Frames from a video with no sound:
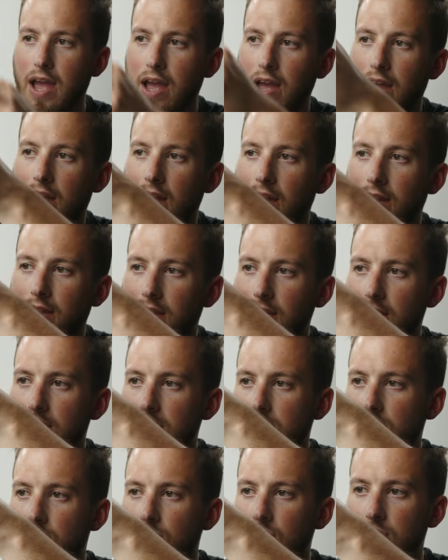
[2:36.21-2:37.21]
And
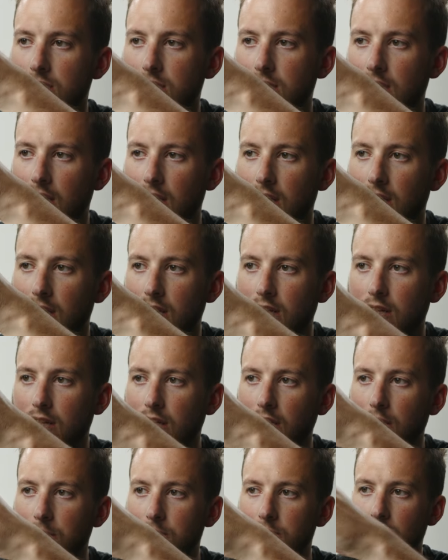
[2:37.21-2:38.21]
this just kind of
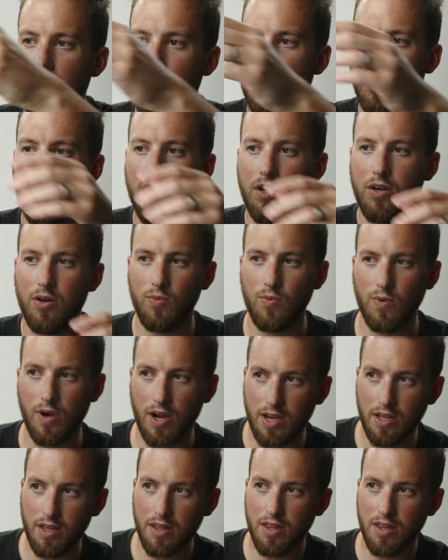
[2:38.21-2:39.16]
clips on right